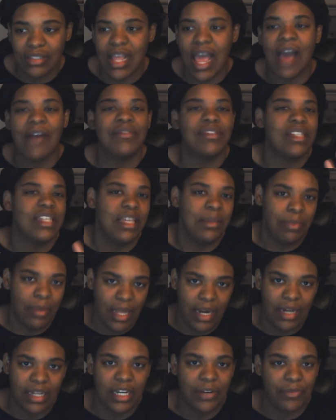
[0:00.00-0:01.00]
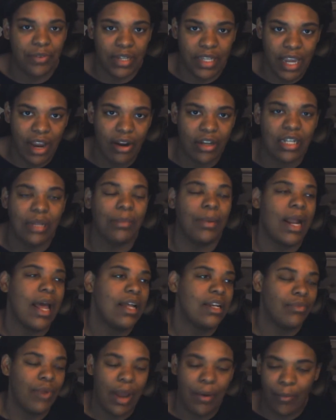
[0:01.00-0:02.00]
Now, obviously, he playing a different character. But
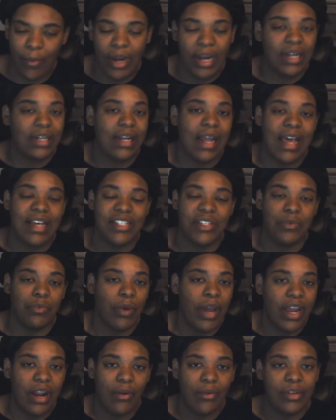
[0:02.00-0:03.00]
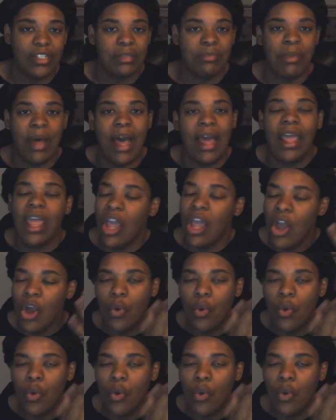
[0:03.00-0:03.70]
I recognized him right on the spot